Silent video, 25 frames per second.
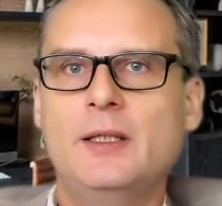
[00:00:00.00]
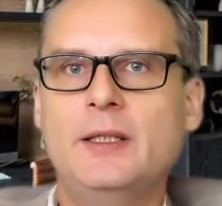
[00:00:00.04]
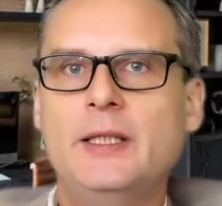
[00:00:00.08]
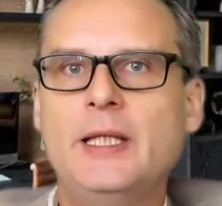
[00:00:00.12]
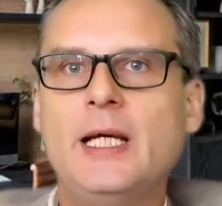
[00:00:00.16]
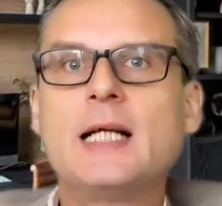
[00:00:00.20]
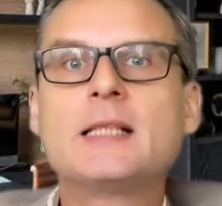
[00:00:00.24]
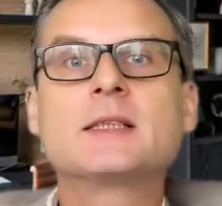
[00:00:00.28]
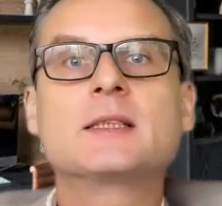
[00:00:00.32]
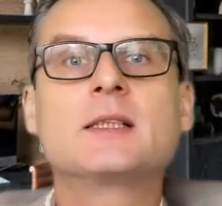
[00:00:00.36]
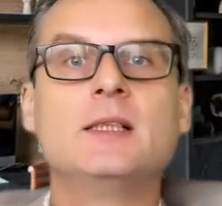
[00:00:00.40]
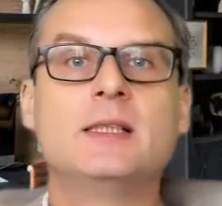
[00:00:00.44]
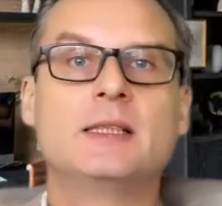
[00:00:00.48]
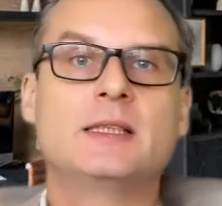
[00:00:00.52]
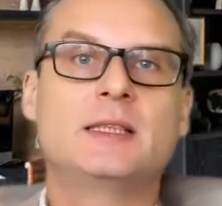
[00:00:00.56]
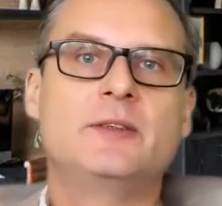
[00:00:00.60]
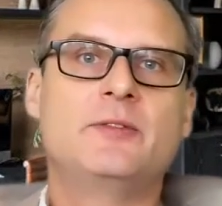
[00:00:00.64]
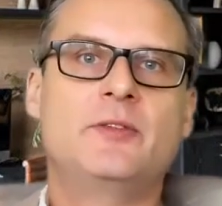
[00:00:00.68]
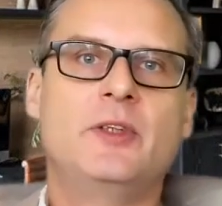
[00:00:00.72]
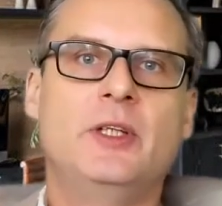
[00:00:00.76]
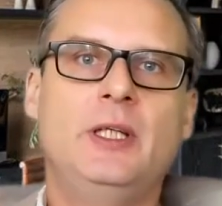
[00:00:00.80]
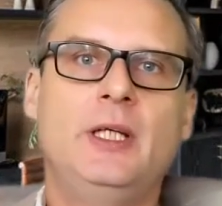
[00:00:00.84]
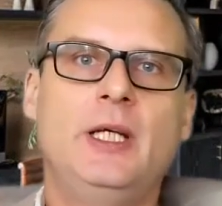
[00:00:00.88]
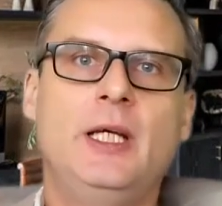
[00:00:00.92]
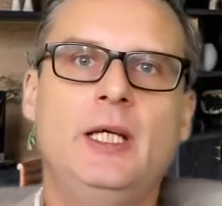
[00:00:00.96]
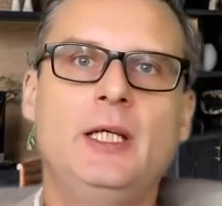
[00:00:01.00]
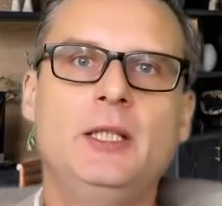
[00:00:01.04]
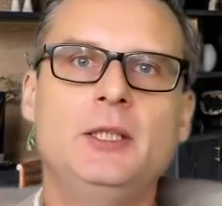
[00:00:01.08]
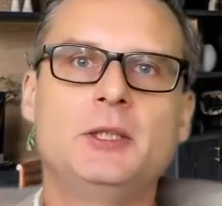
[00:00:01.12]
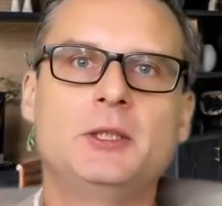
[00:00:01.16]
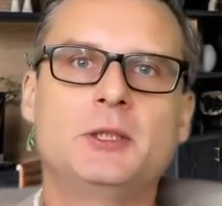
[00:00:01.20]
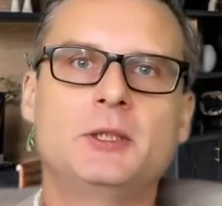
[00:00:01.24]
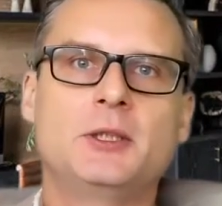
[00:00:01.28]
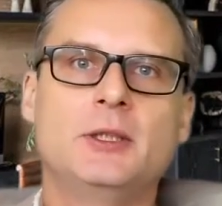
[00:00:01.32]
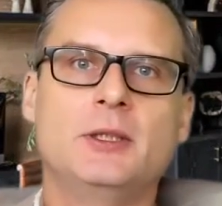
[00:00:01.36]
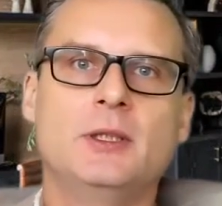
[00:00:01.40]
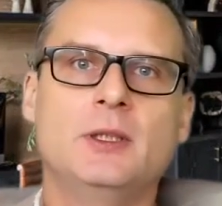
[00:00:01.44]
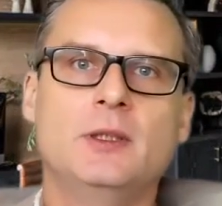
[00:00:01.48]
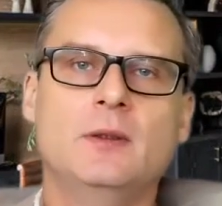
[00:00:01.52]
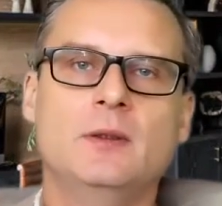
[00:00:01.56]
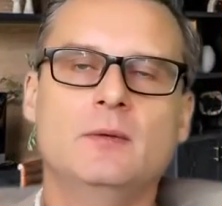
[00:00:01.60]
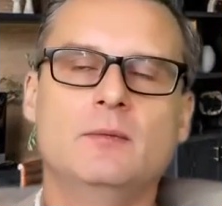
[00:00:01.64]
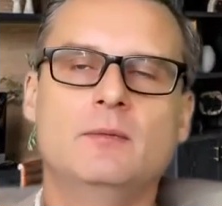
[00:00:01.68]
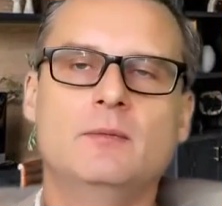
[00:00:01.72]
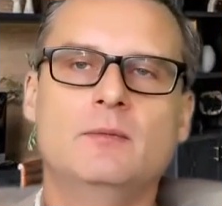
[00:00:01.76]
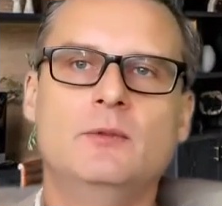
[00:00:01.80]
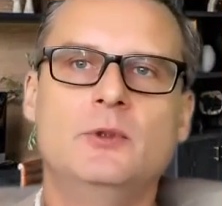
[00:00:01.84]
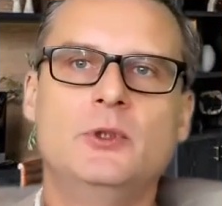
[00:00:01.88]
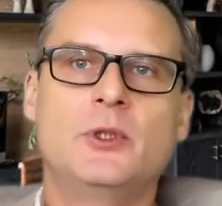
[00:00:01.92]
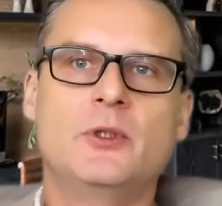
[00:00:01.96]
Tax classification,
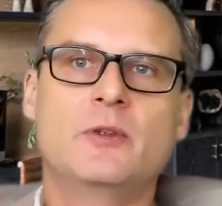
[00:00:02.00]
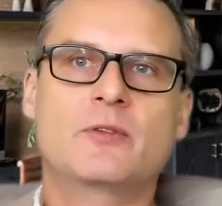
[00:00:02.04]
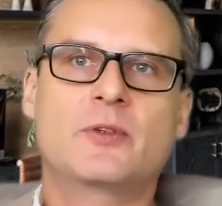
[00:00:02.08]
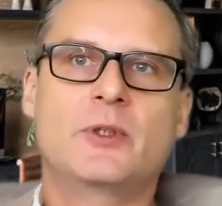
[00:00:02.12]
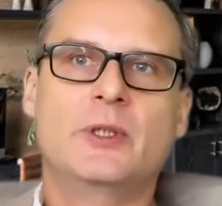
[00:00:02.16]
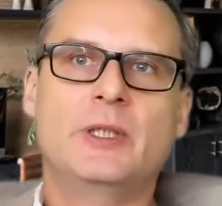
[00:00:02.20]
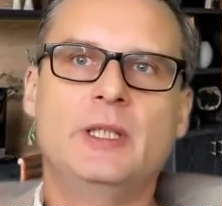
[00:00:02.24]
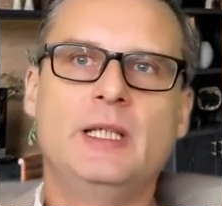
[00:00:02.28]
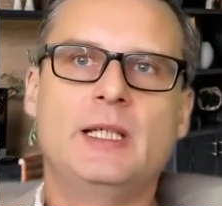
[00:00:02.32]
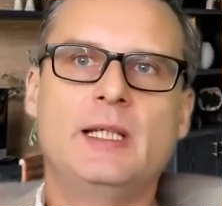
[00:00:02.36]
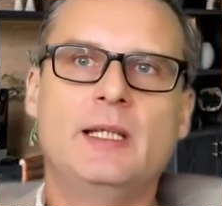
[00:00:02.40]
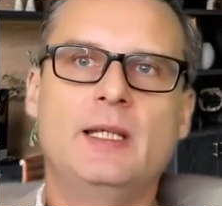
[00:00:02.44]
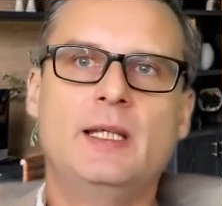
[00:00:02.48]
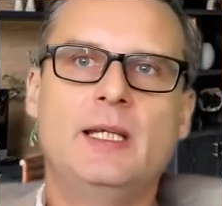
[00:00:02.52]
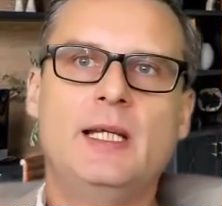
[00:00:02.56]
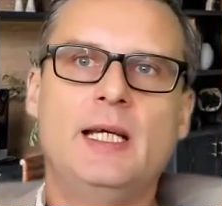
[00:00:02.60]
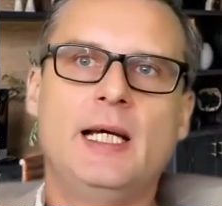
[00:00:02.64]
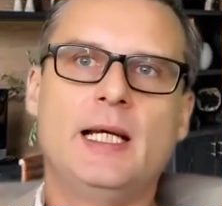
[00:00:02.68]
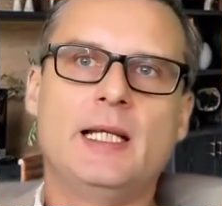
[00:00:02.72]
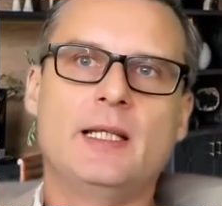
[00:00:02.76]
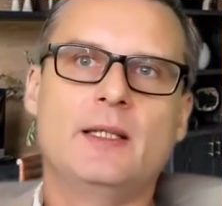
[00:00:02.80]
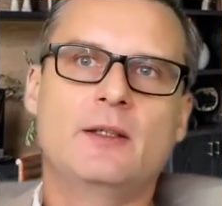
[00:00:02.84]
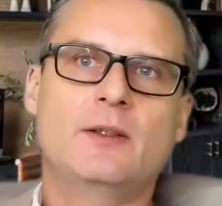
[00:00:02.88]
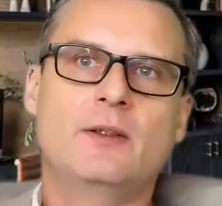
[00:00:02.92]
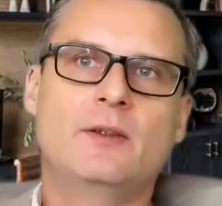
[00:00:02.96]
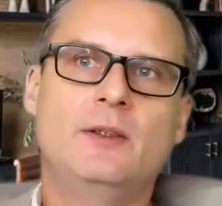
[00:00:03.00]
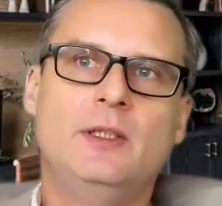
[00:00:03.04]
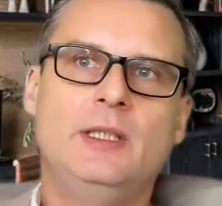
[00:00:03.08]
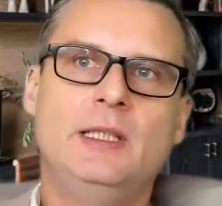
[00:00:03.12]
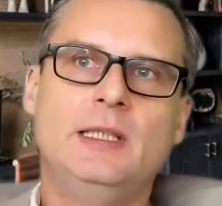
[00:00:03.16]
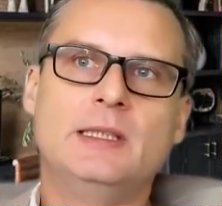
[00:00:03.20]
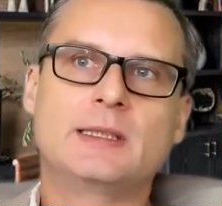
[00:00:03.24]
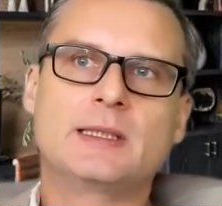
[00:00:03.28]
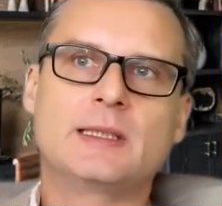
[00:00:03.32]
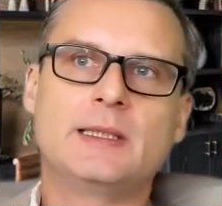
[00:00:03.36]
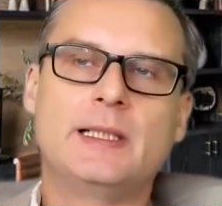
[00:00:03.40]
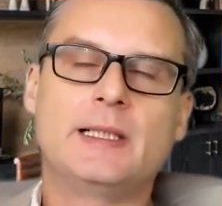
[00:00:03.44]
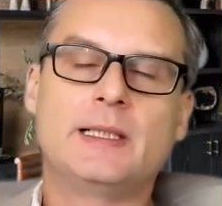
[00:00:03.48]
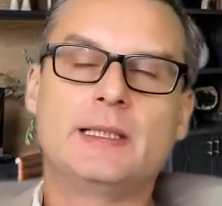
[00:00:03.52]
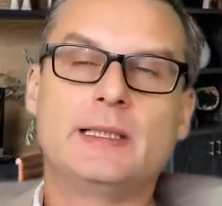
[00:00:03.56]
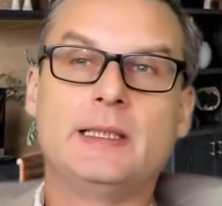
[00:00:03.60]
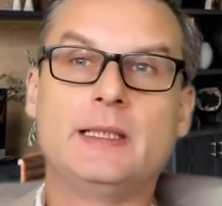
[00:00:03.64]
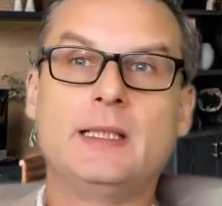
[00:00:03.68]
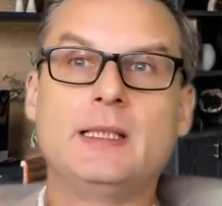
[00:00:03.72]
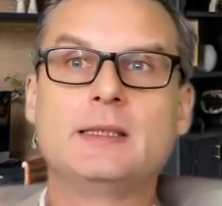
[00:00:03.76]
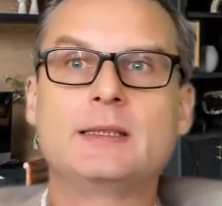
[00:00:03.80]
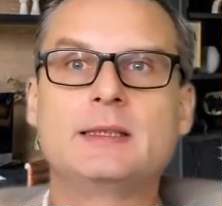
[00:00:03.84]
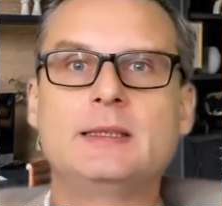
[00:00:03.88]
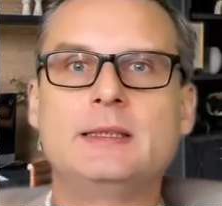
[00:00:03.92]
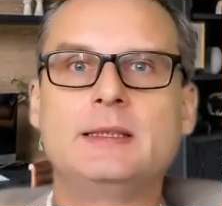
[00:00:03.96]
don't forget that. Is it an
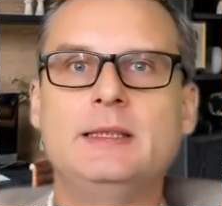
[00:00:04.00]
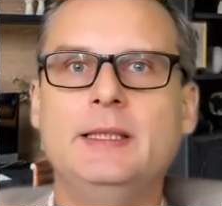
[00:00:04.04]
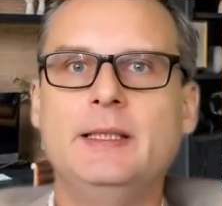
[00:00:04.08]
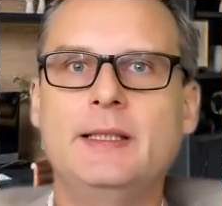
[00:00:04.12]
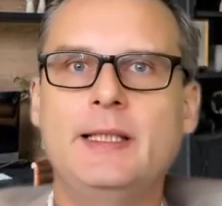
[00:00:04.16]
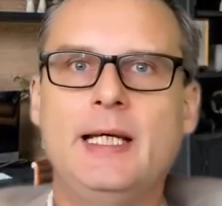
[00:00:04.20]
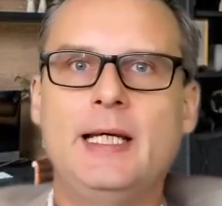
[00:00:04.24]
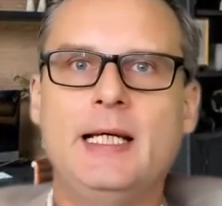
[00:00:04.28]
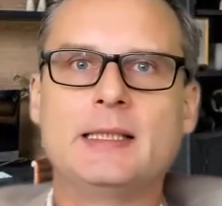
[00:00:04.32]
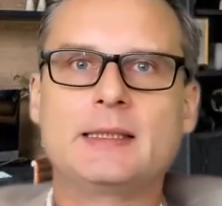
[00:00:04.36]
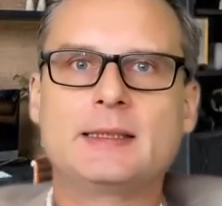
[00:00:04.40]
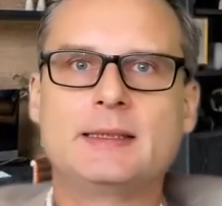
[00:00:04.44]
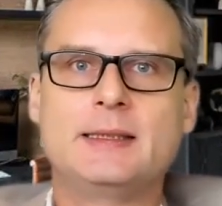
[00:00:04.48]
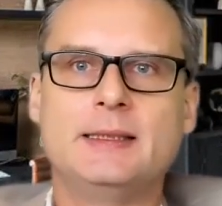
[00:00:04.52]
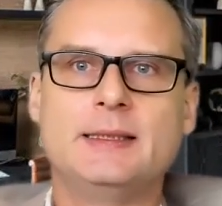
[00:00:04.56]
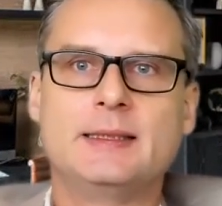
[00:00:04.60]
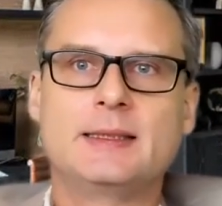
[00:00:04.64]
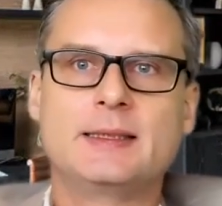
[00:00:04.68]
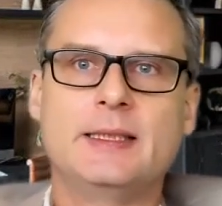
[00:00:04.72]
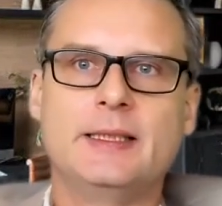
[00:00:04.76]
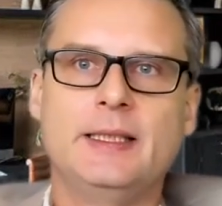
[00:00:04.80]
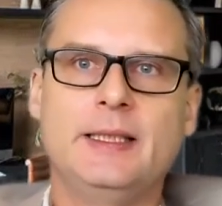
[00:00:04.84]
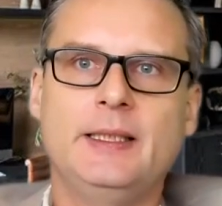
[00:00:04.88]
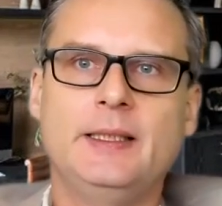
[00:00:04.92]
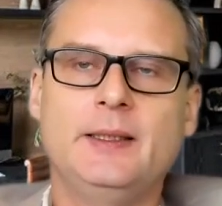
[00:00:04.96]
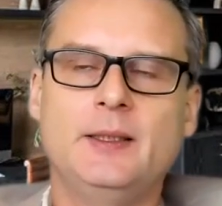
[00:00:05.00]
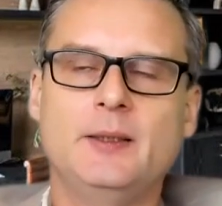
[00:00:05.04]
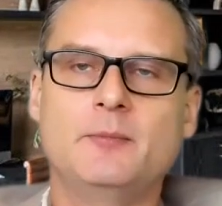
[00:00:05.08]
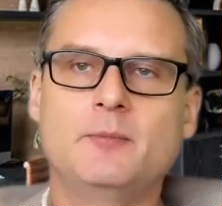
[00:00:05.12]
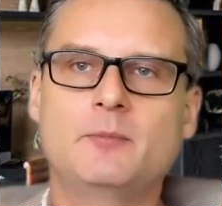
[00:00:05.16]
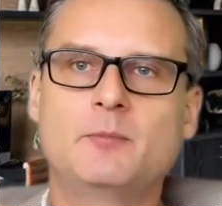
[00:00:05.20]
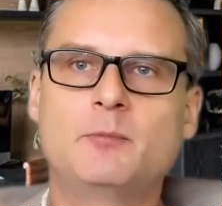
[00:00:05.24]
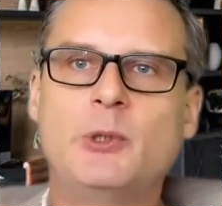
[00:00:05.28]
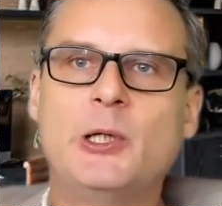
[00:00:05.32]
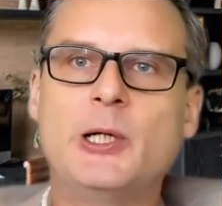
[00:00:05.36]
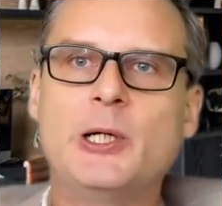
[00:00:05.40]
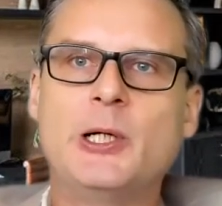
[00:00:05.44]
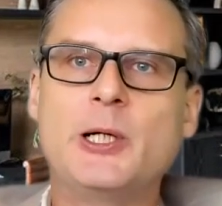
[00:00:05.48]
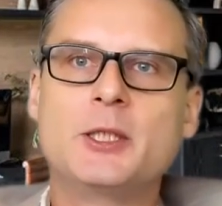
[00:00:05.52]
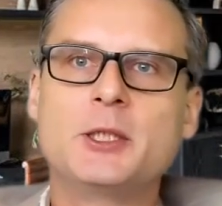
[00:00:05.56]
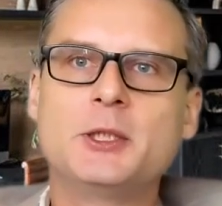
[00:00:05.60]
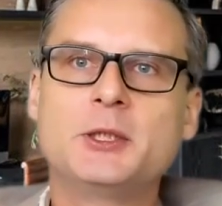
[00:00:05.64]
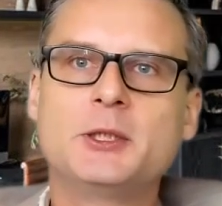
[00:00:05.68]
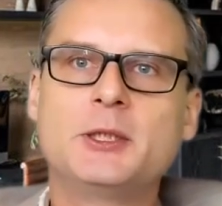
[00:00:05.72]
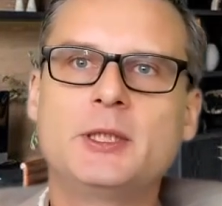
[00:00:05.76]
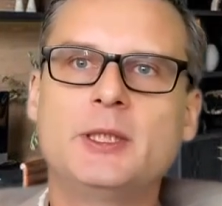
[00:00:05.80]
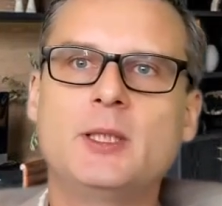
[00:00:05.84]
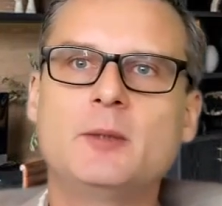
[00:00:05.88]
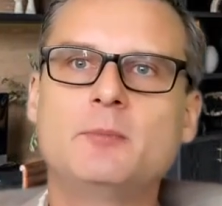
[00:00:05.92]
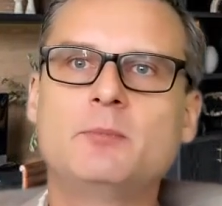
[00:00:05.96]
LLC taxed as a
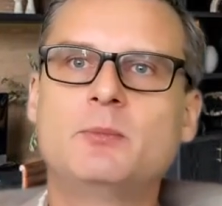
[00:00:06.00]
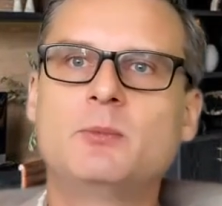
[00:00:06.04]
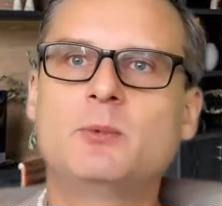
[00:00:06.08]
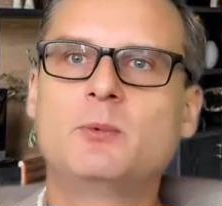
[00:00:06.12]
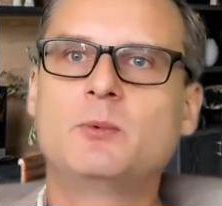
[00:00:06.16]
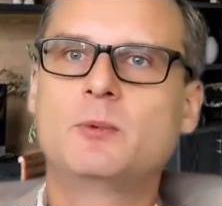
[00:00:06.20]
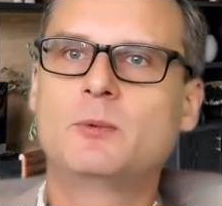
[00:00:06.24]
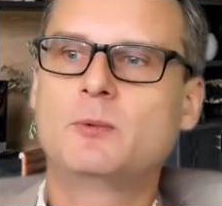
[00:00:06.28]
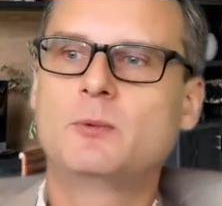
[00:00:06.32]
partnership?